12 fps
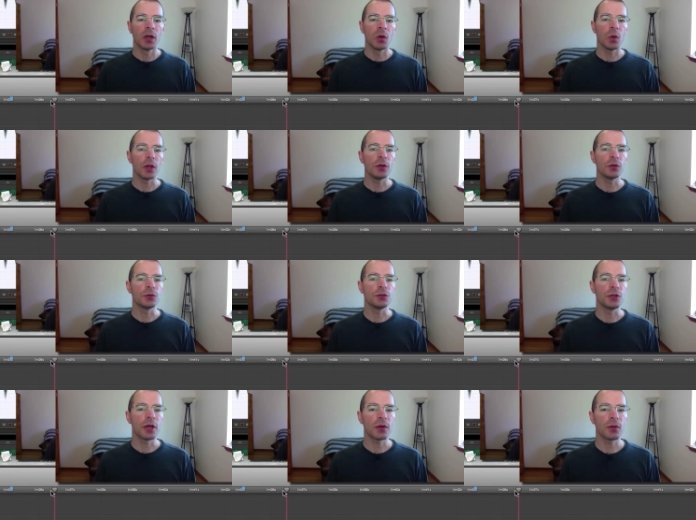When you
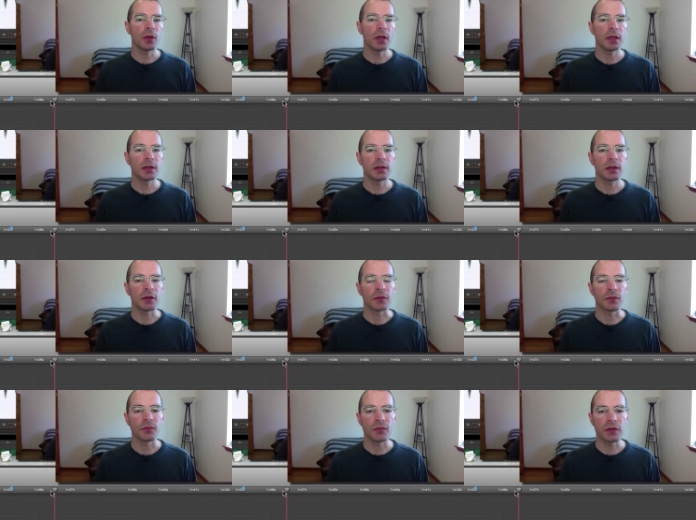generate a
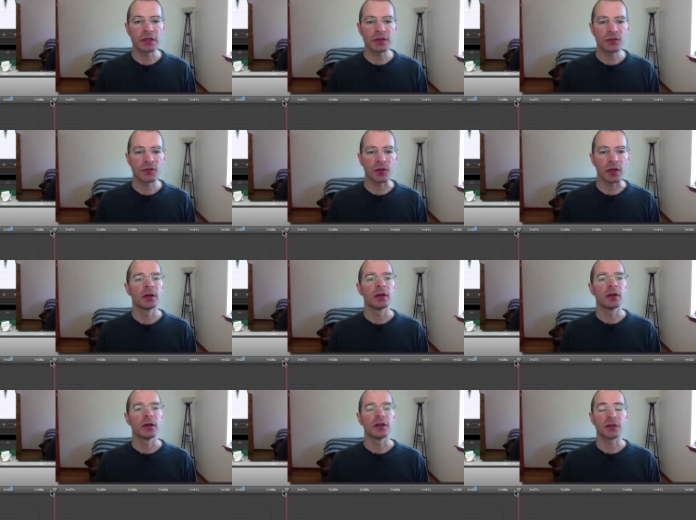freeze frame,
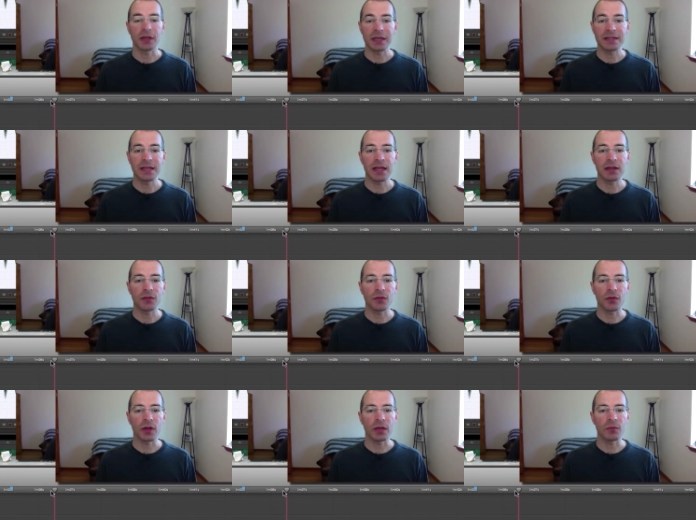it's going to take the
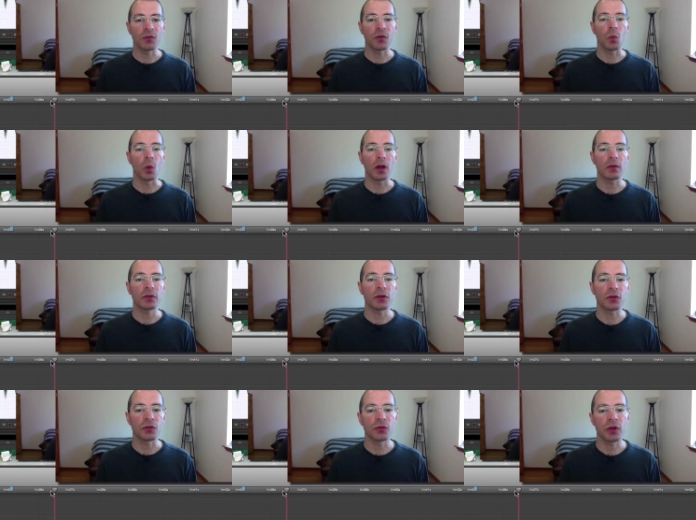frame from wherever
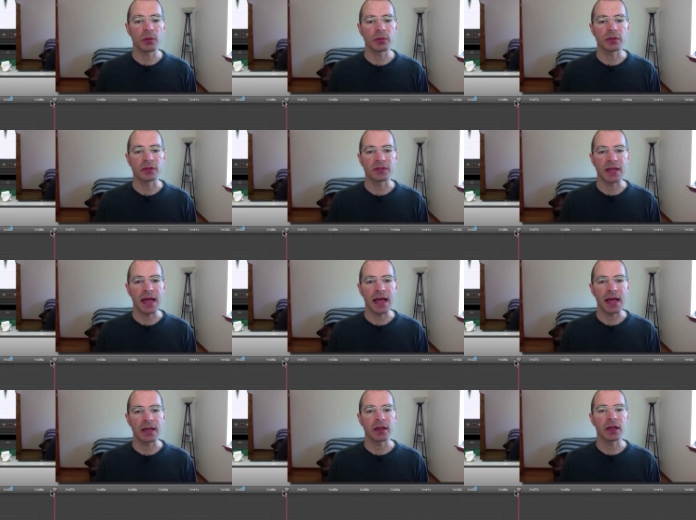the scrubber is
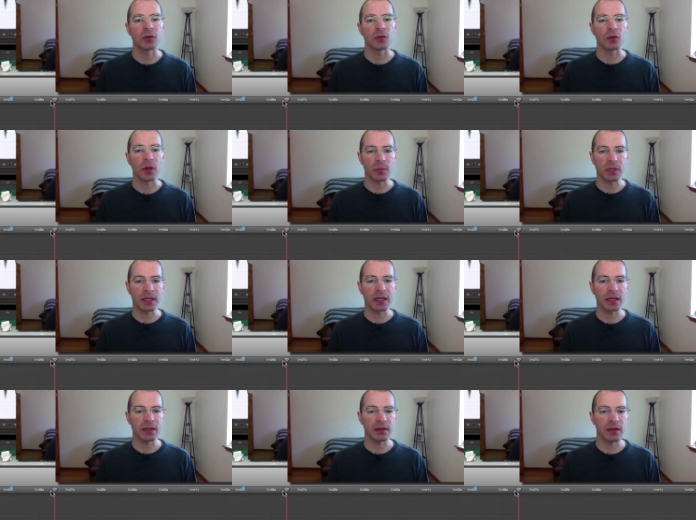at and
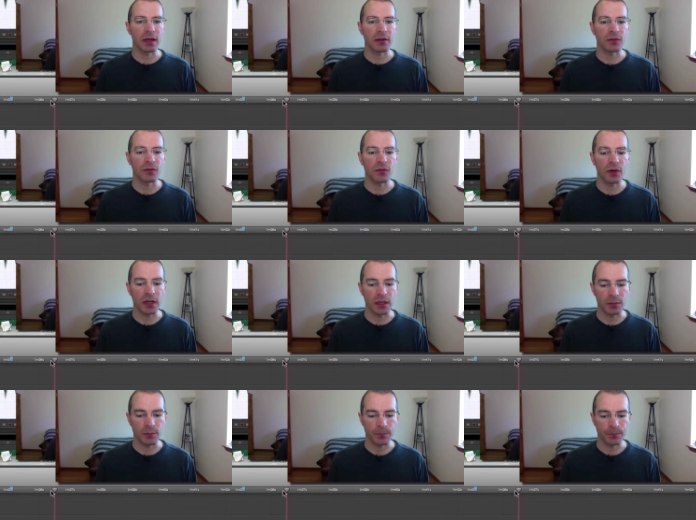replicate that
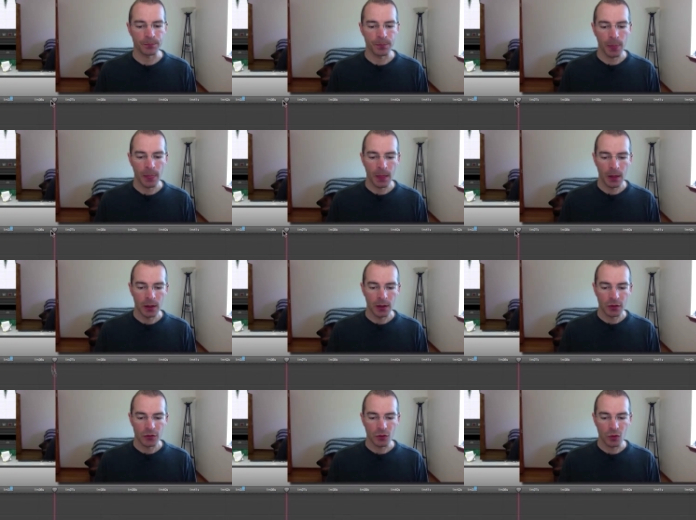frame.
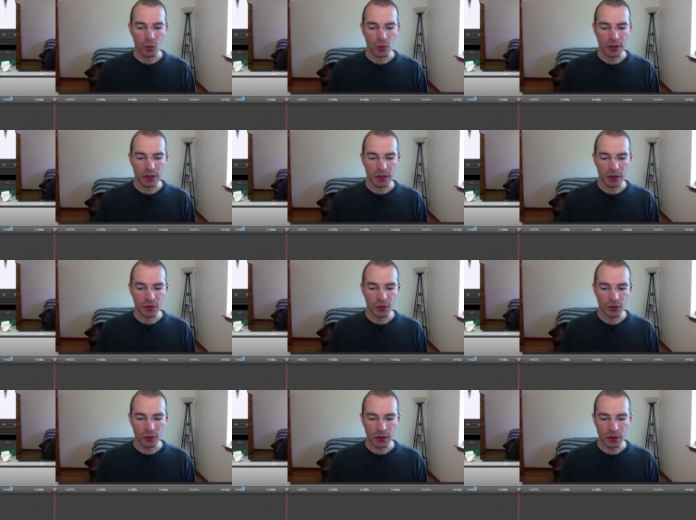So what you need to
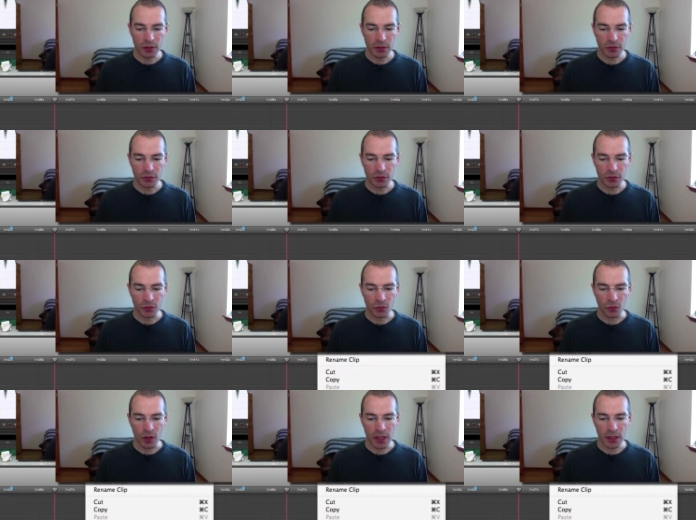do here is just
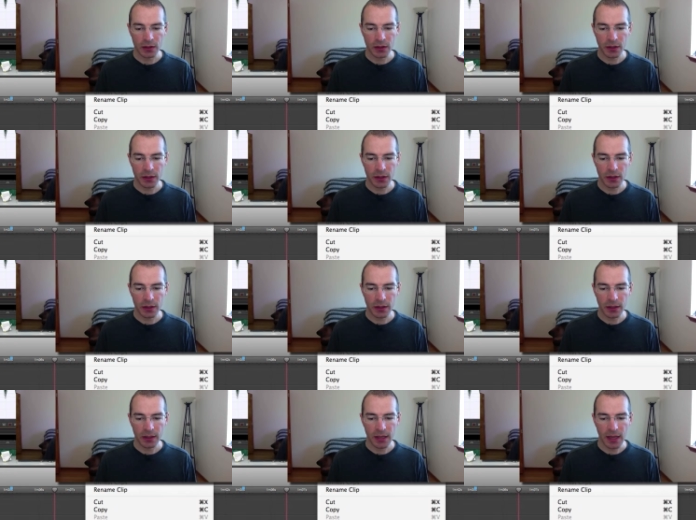right click
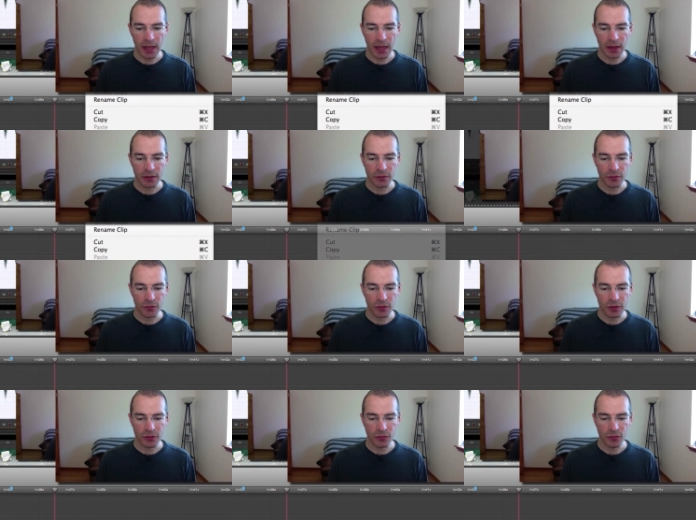and add
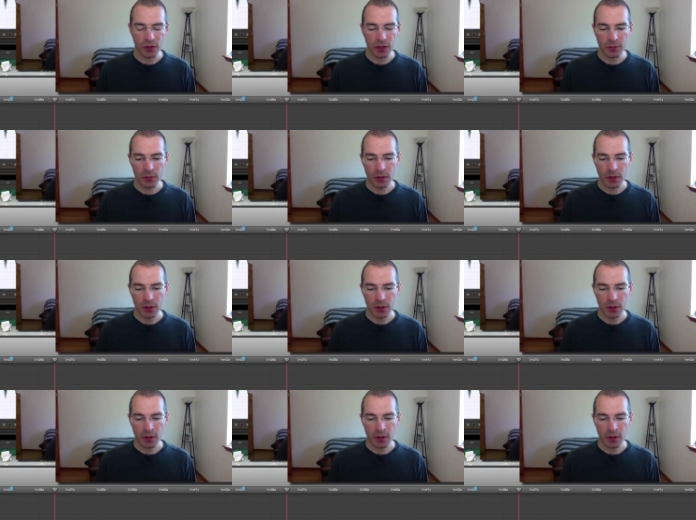freeze frame